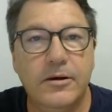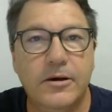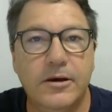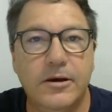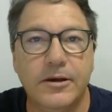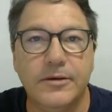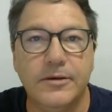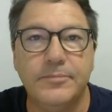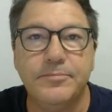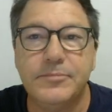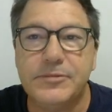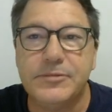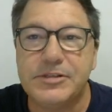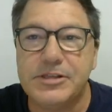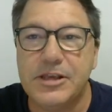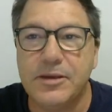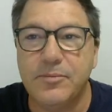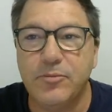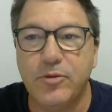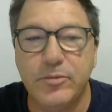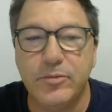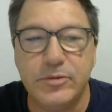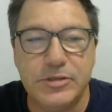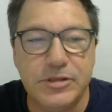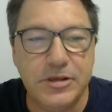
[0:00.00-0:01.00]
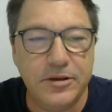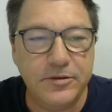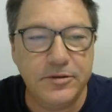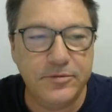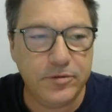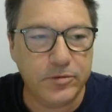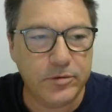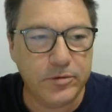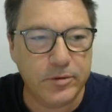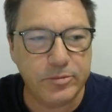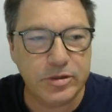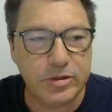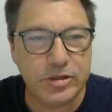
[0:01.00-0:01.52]
Hi, Sam Roberts here for
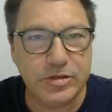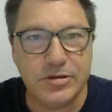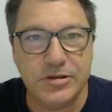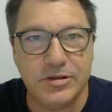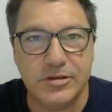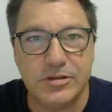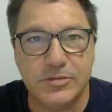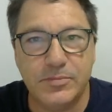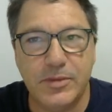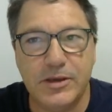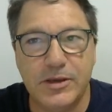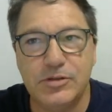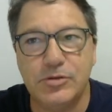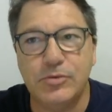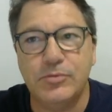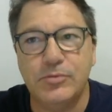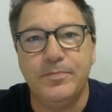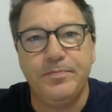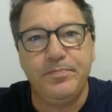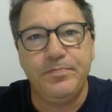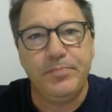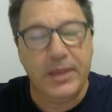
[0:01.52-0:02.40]
Roberts Geospatial.